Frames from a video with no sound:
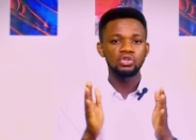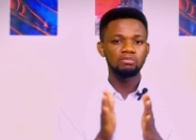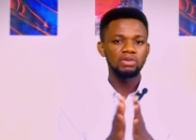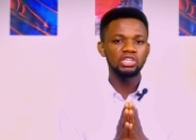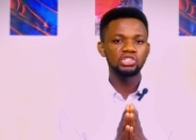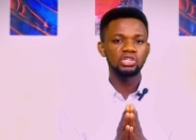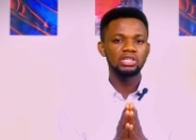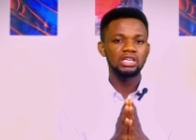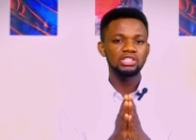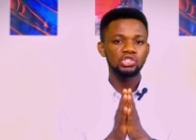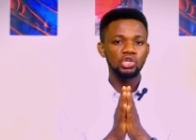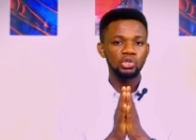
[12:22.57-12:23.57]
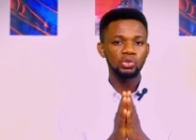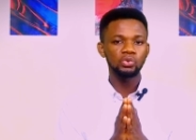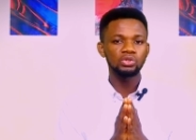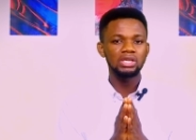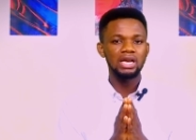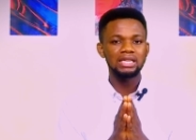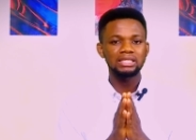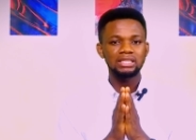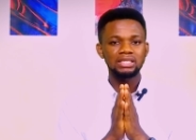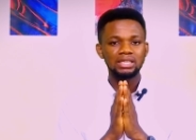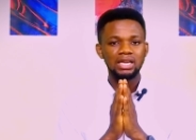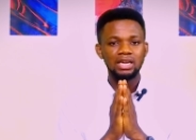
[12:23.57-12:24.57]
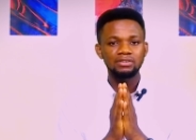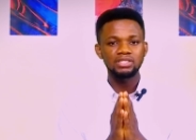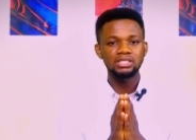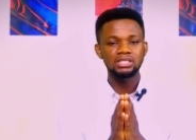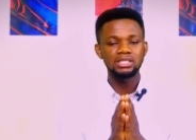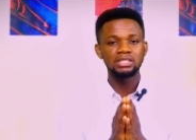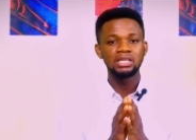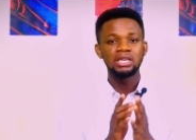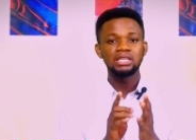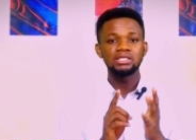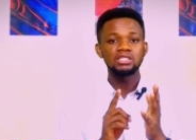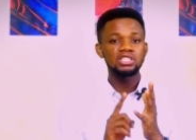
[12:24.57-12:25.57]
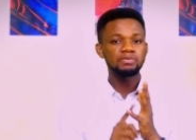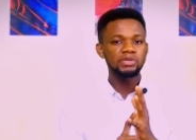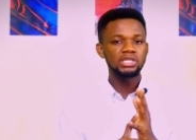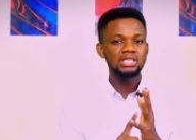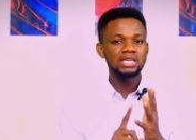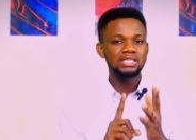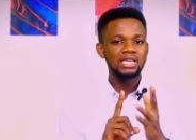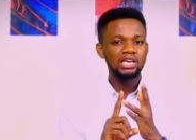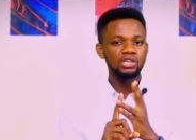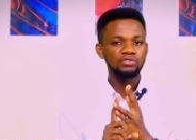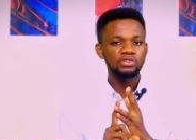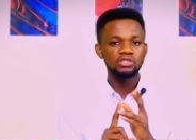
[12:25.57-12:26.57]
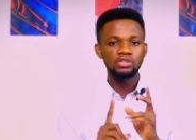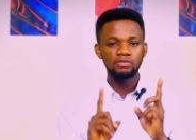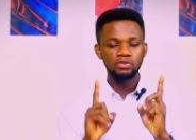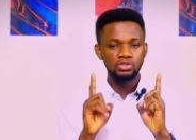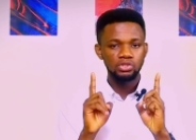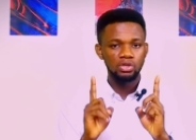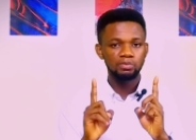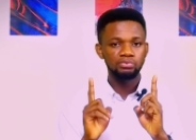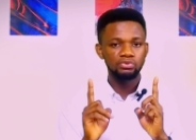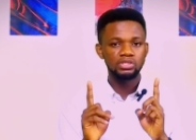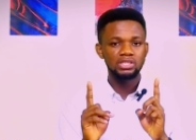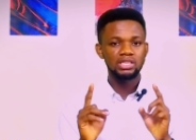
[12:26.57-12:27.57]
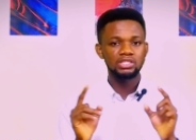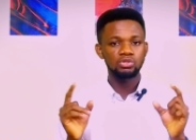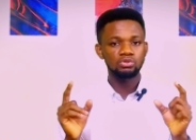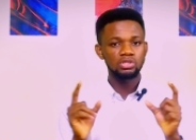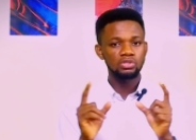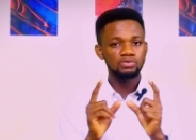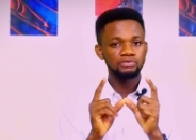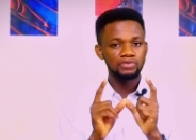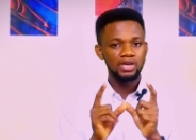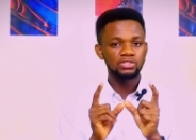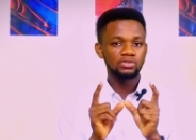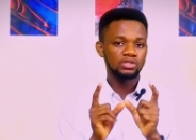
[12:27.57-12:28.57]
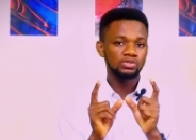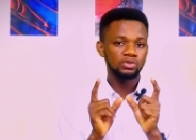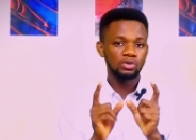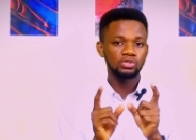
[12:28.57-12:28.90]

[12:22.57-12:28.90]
So make sure that you're good at clinical reasoning. The speed and the accuracy of your thought process you need to factor into